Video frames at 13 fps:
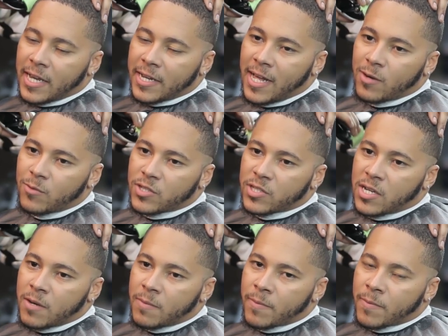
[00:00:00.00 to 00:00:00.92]
Like, that was
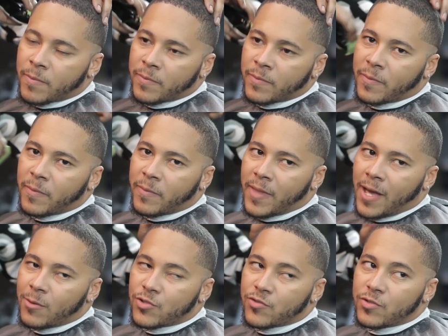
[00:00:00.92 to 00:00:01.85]

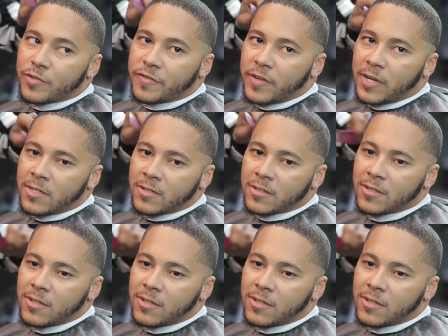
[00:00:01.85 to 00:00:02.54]
real fun.